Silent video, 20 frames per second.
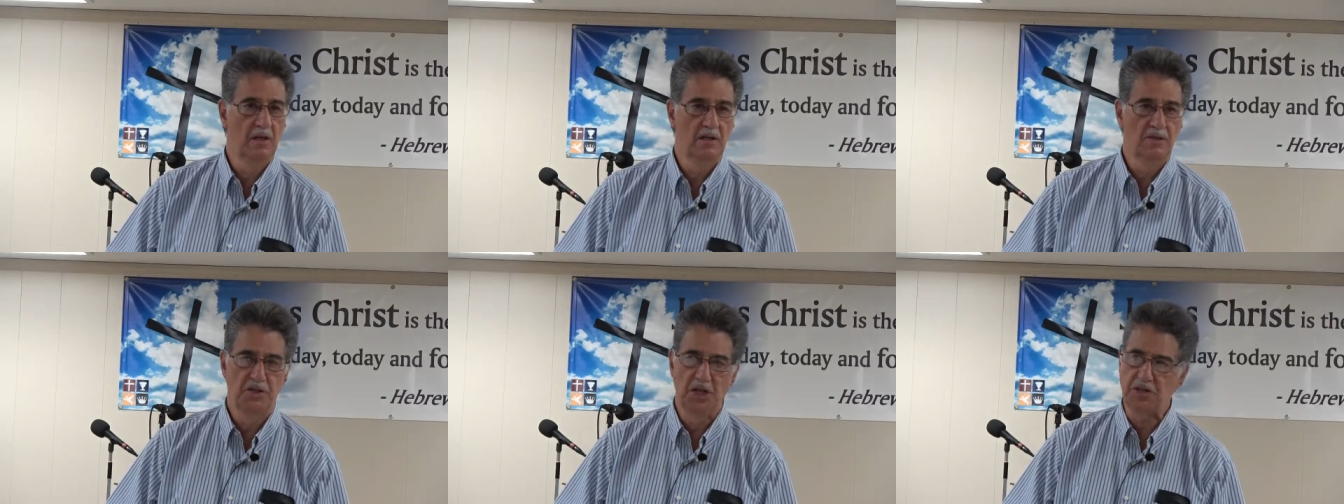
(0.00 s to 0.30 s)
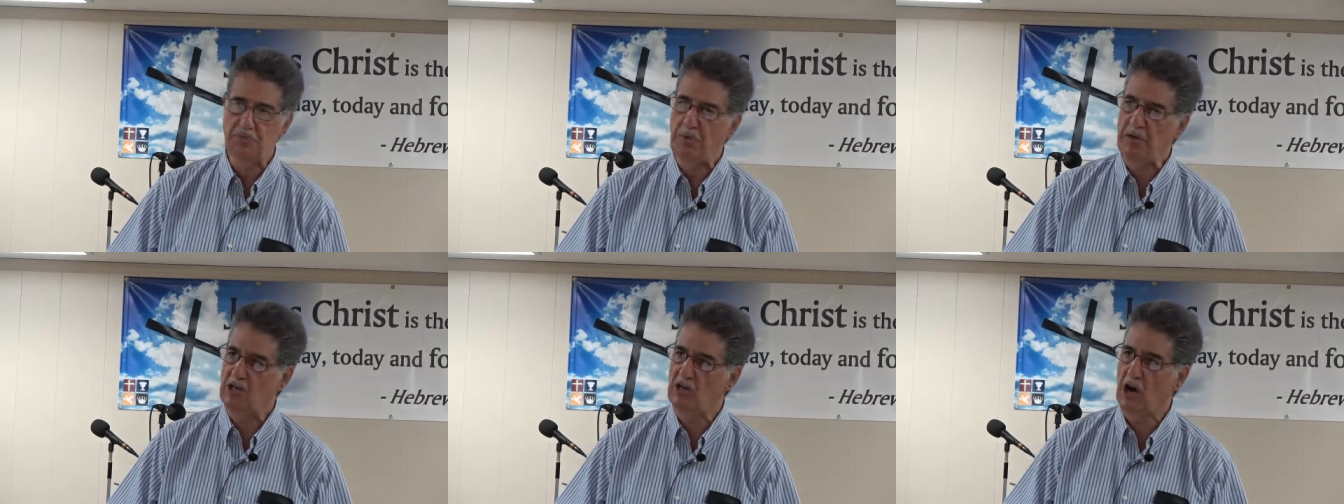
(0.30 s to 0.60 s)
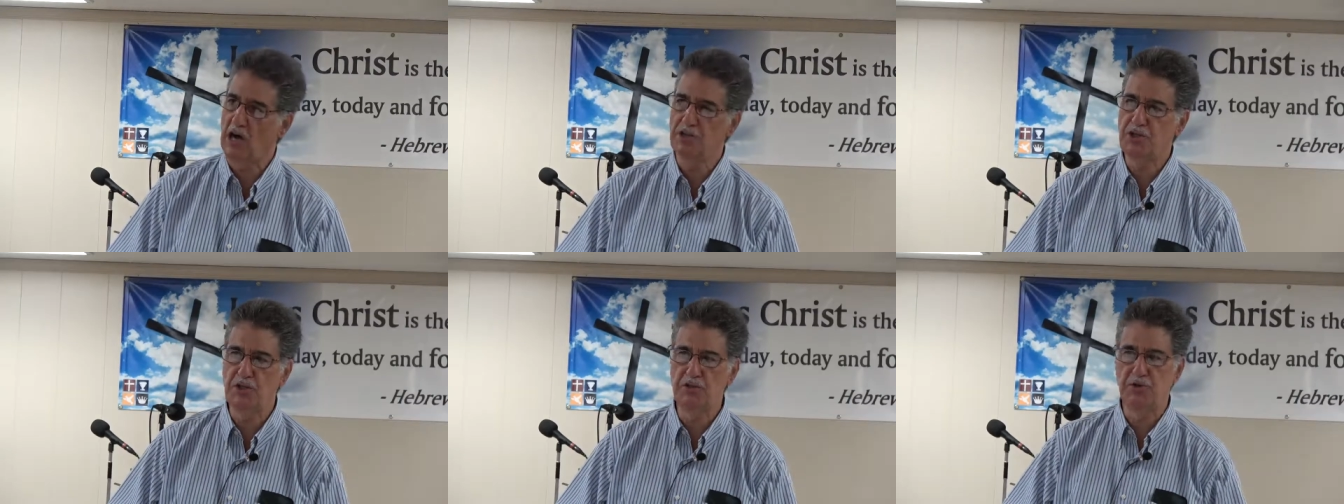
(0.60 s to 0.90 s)
just
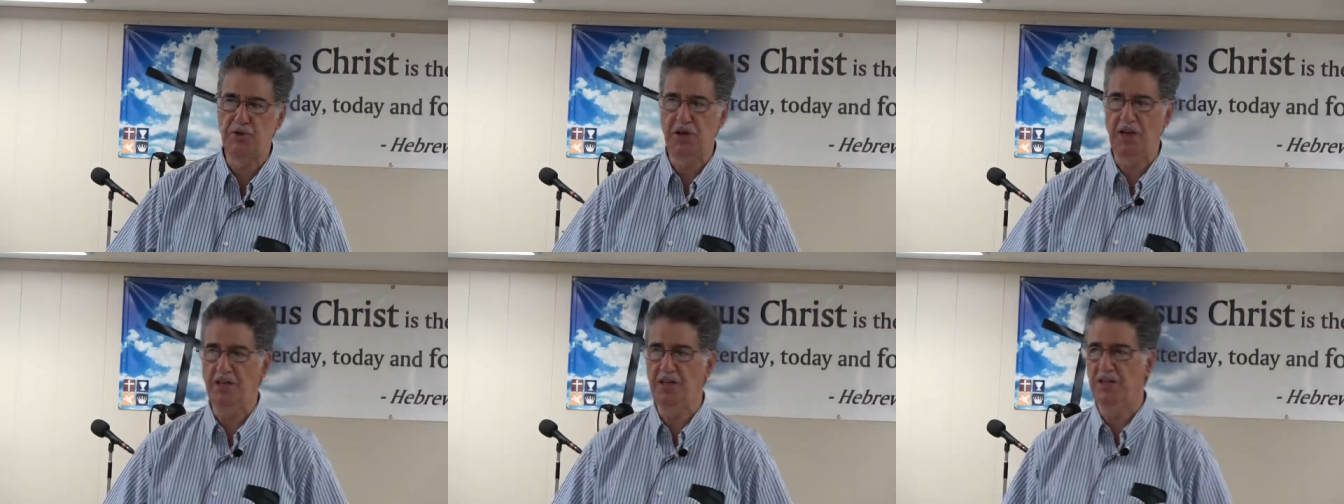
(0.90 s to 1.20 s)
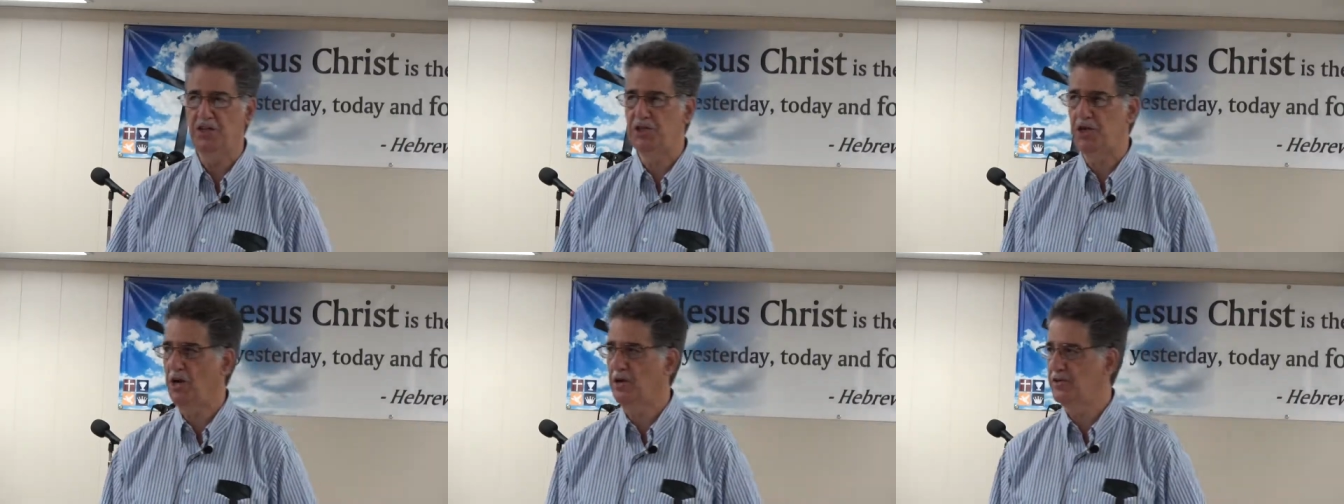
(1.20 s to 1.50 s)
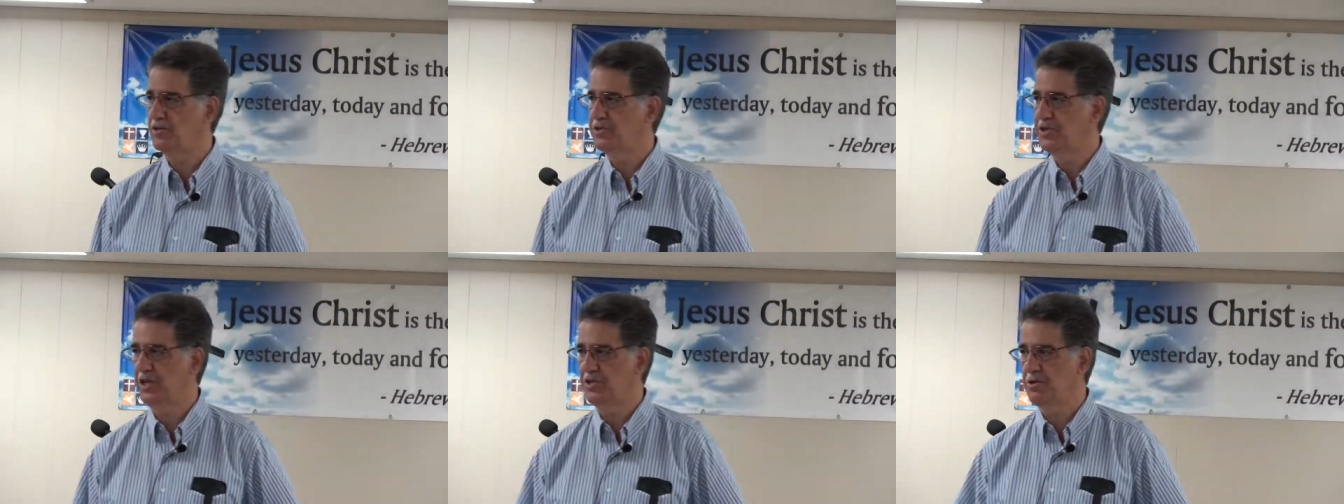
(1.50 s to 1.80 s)
because you sit in the
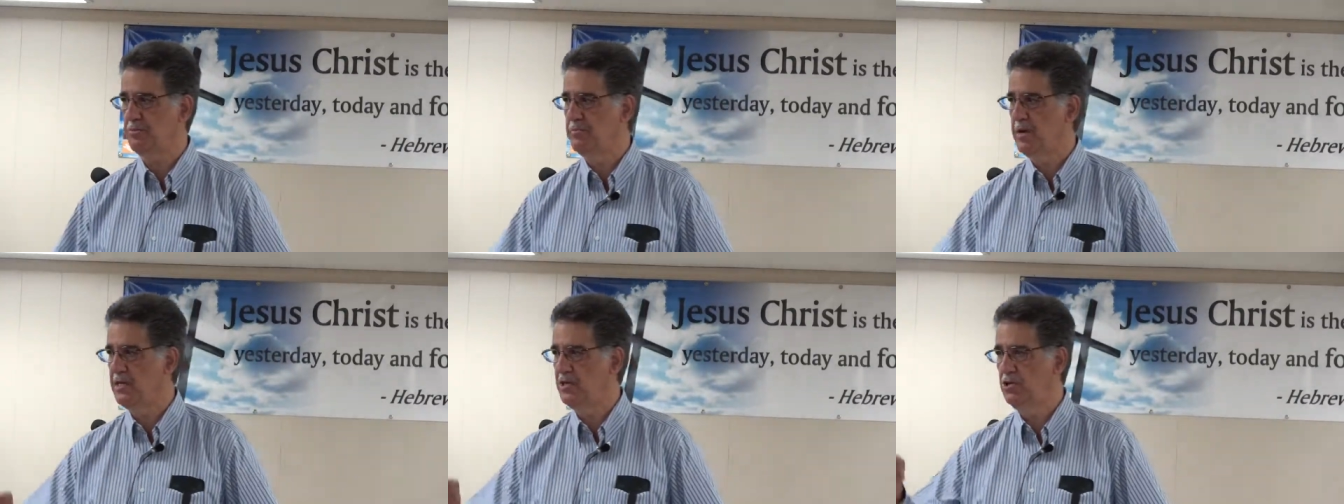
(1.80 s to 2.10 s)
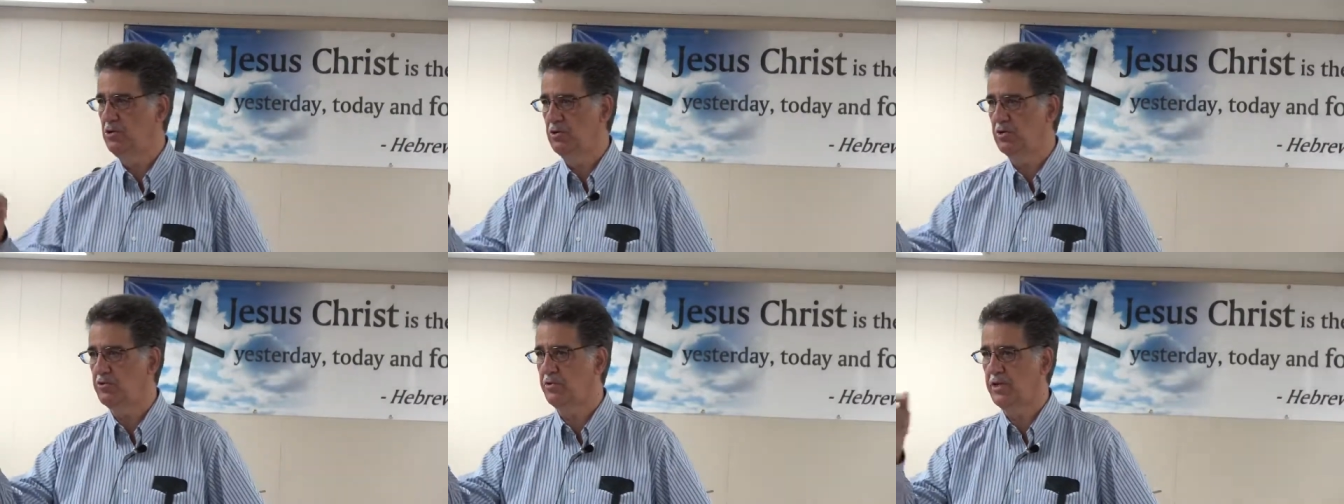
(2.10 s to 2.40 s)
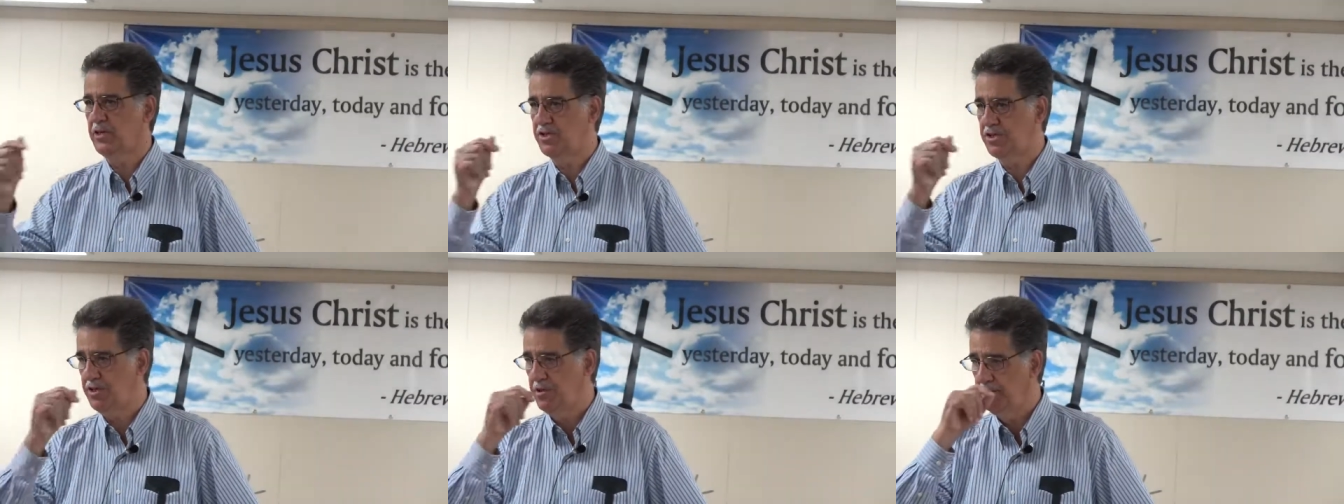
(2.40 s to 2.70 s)
church doesn't make you a
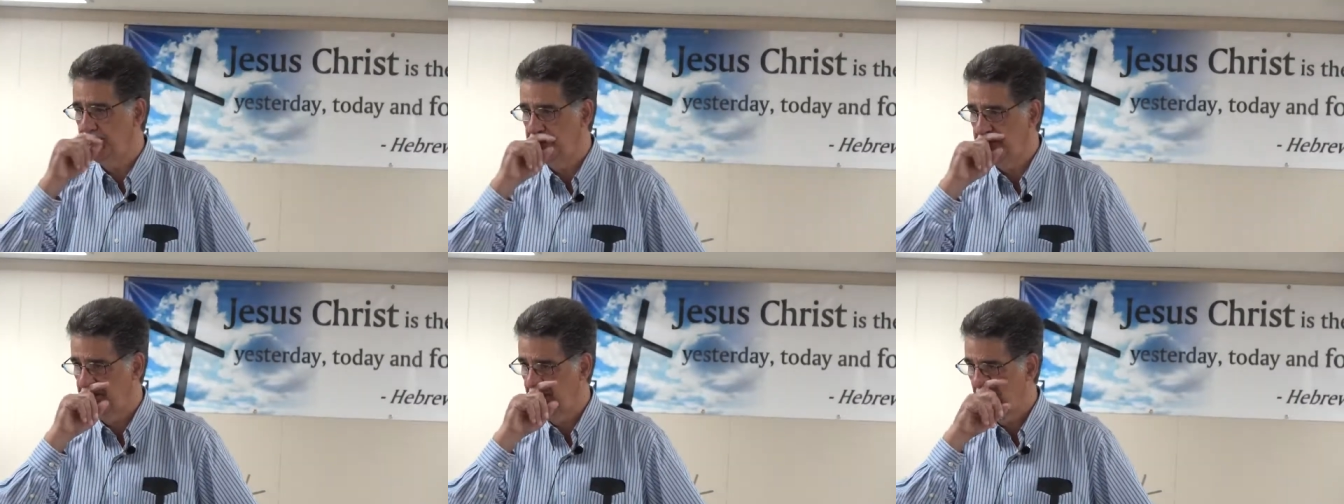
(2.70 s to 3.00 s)
Christian.